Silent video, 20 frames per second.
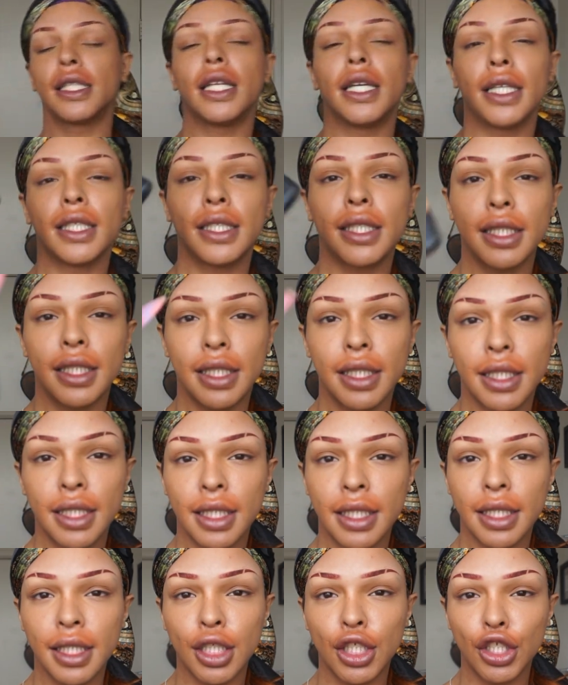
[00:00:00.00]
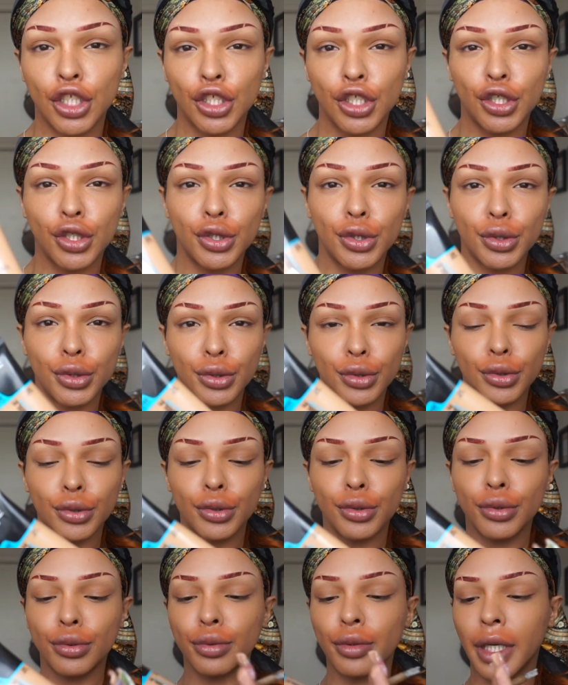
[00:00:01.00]

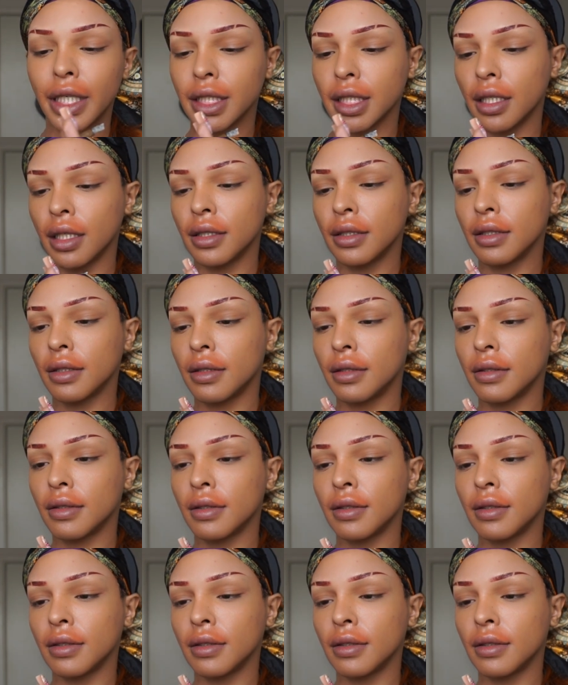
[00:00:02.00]
this, what is this?